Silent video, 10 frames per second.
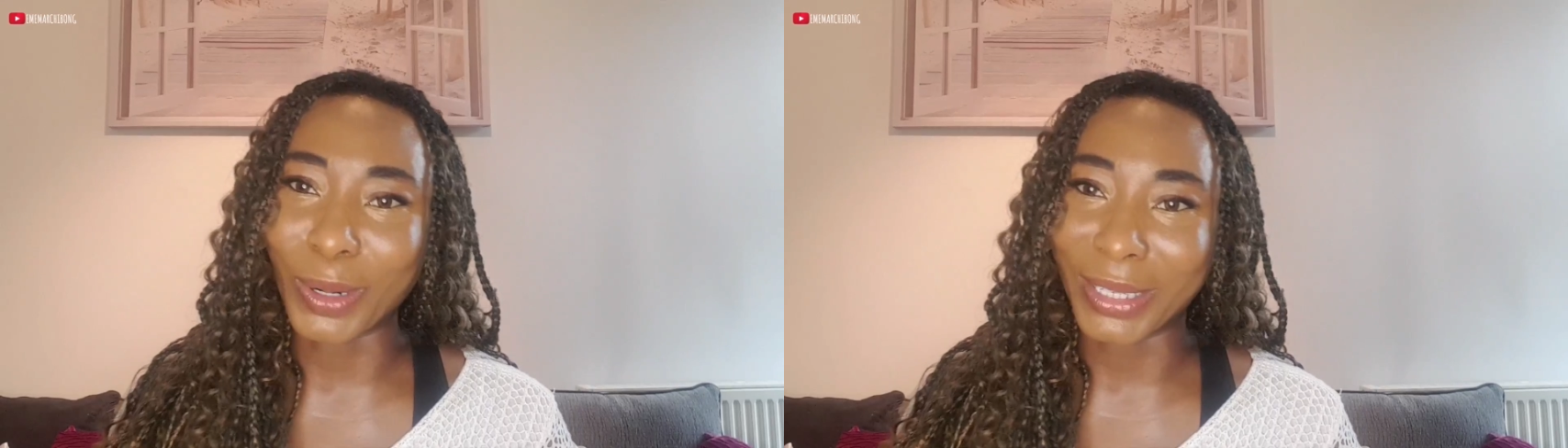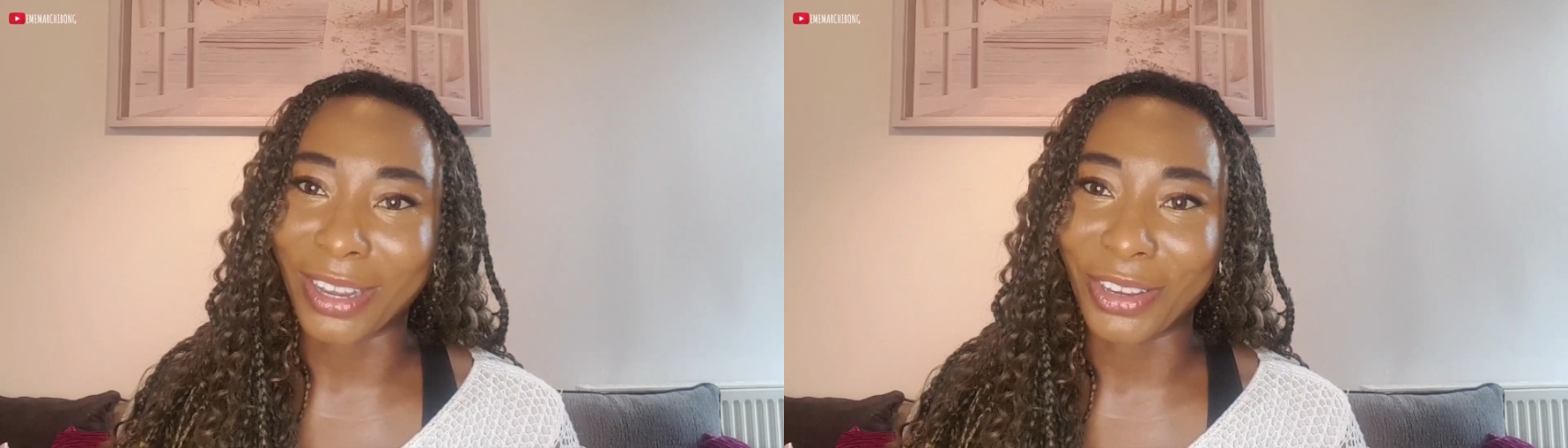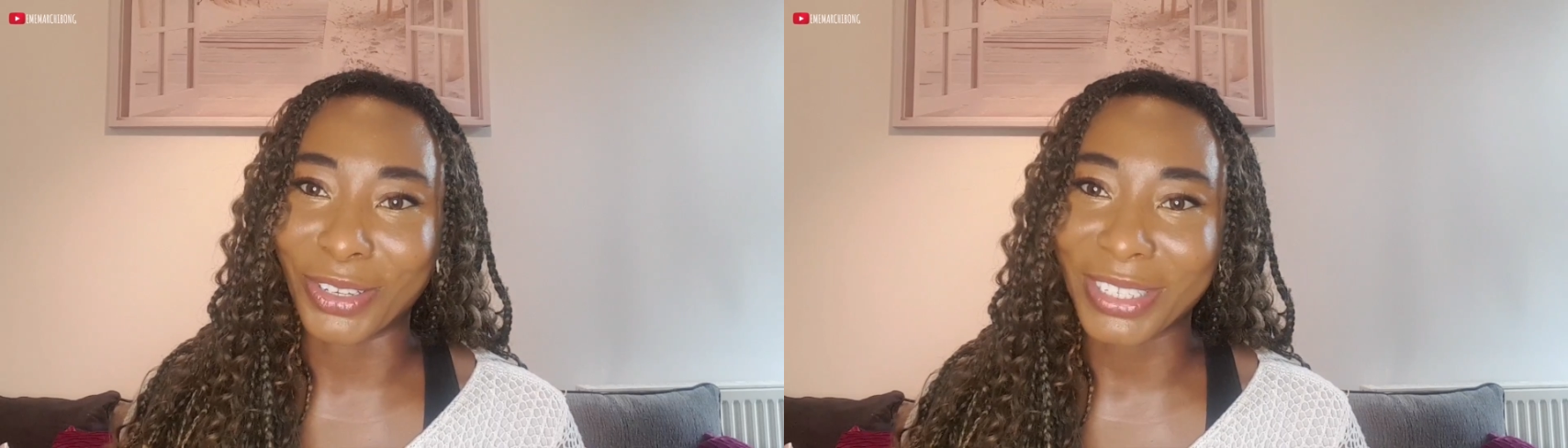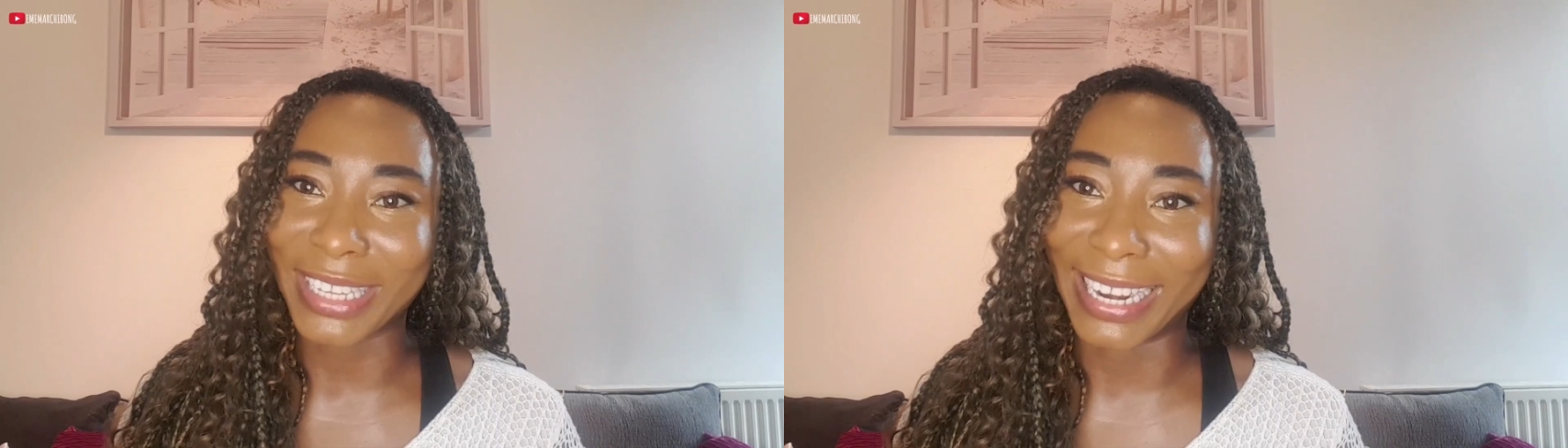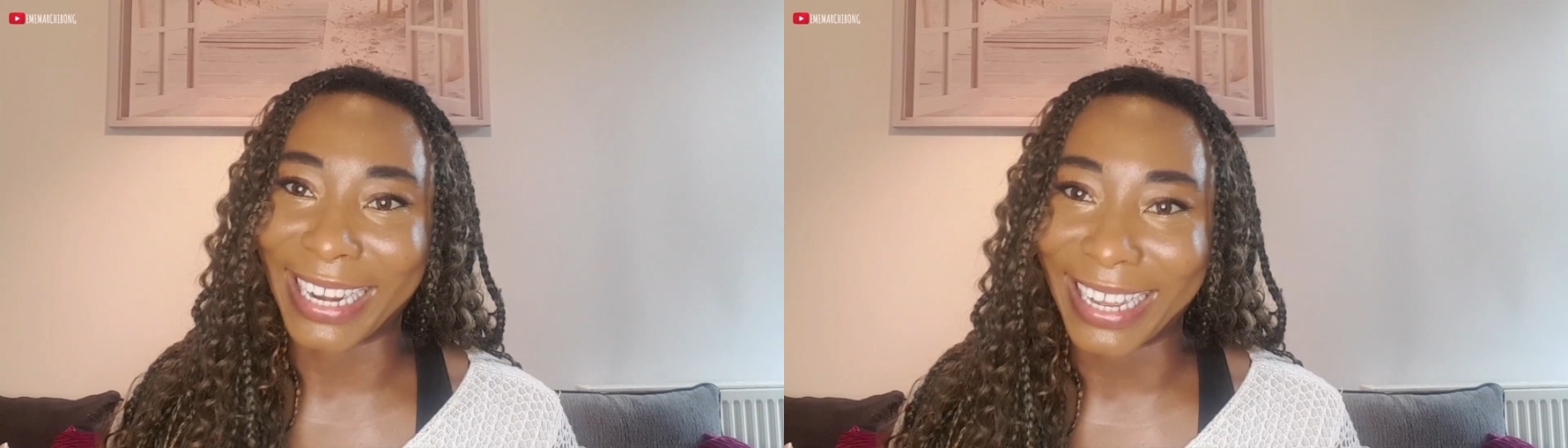want to tell you just a
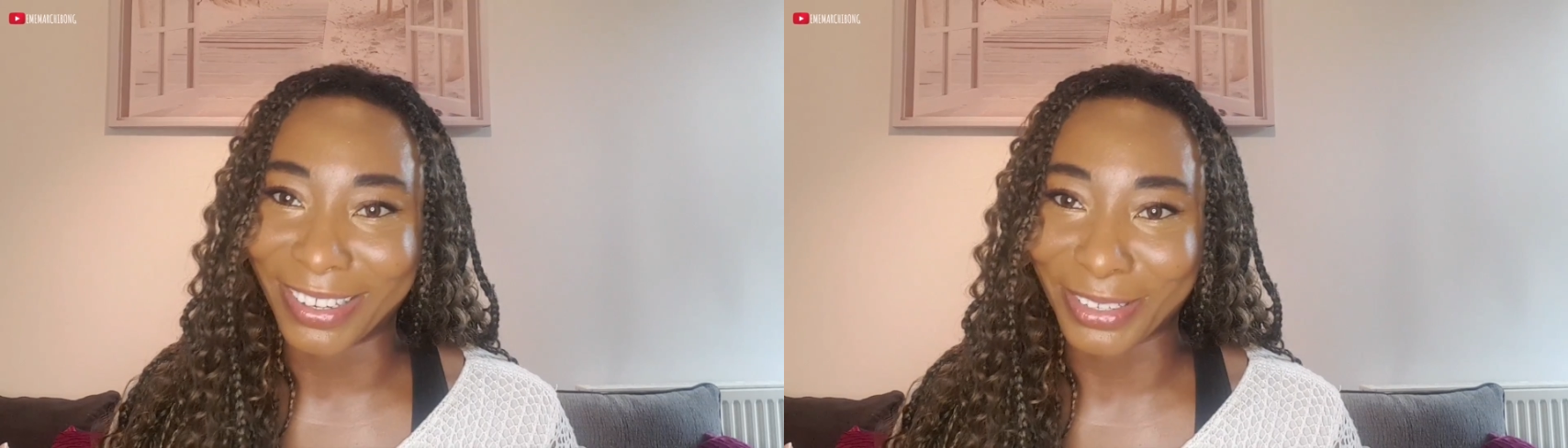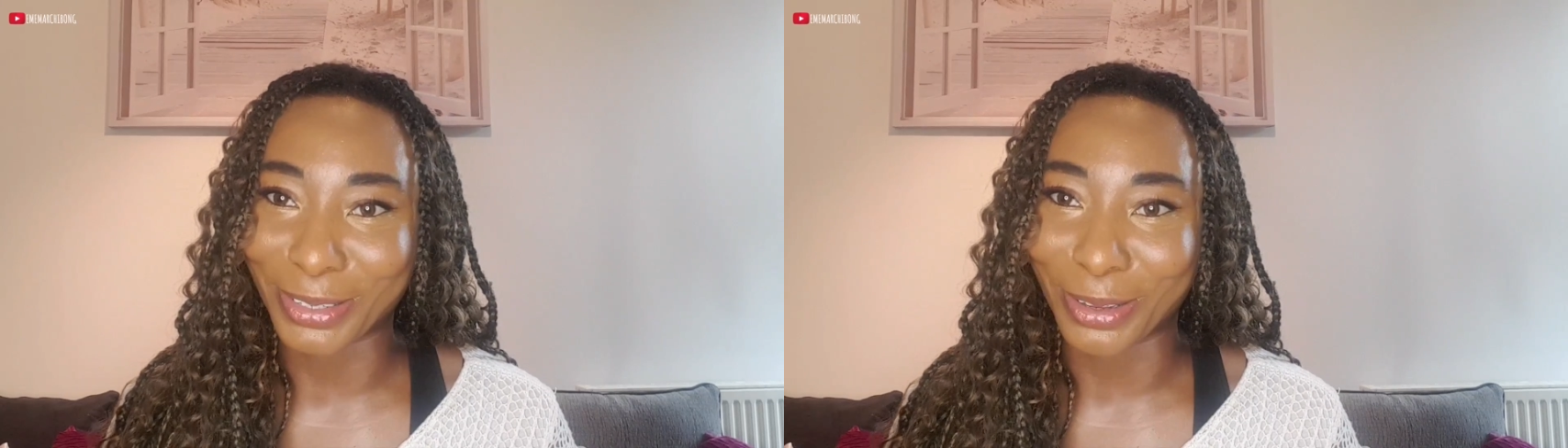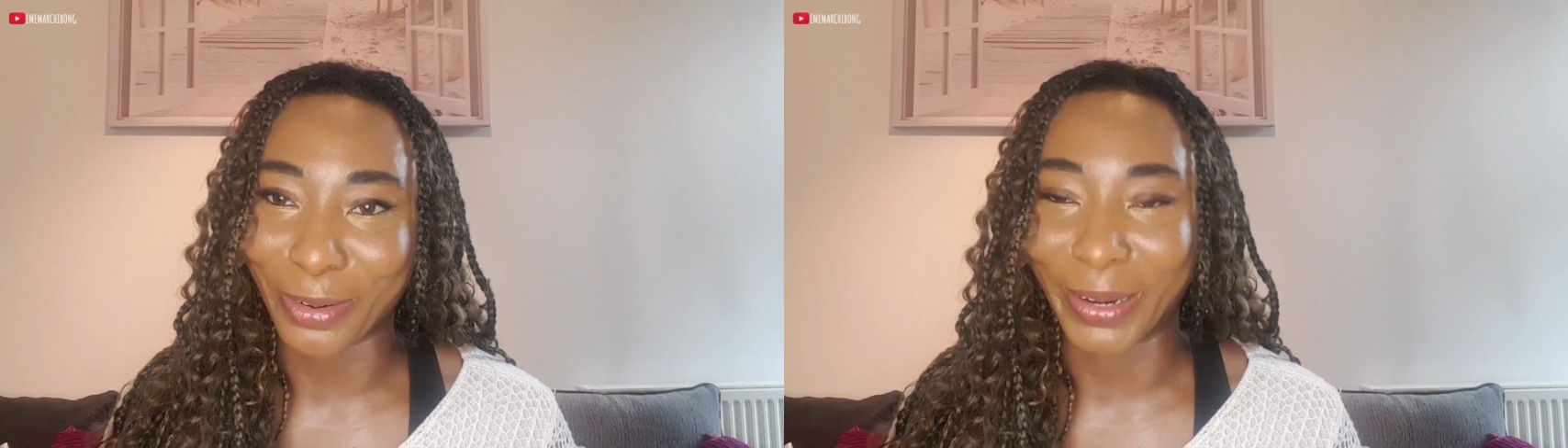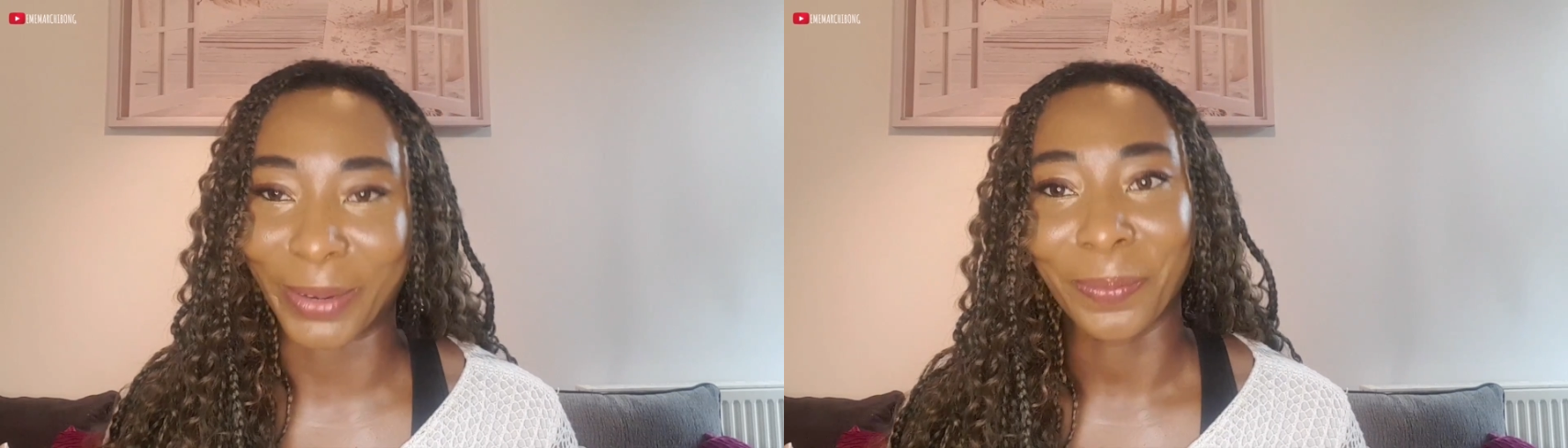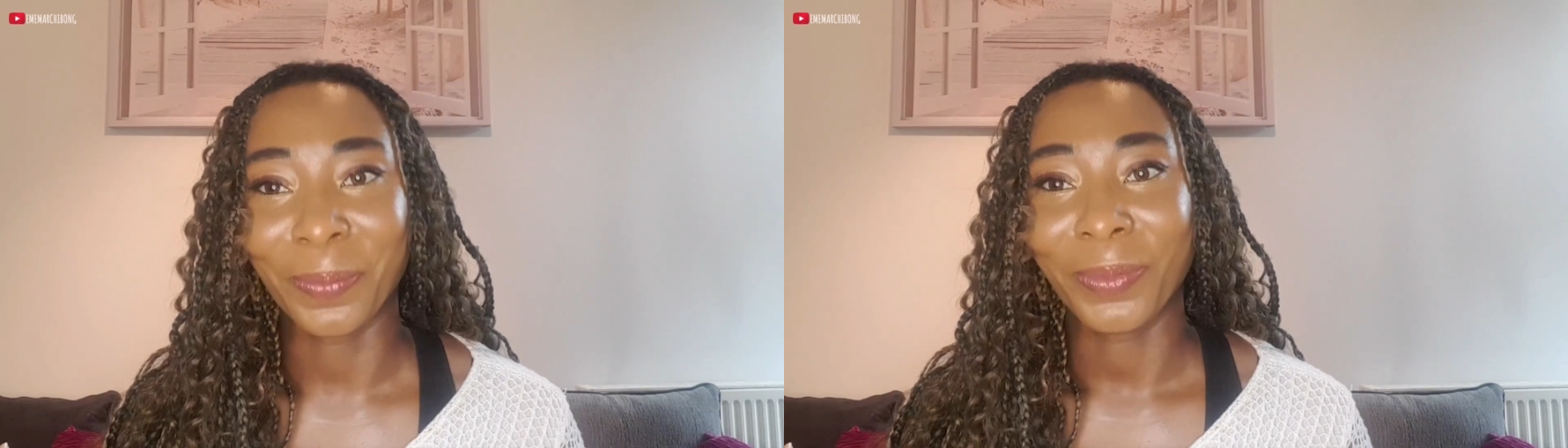little story.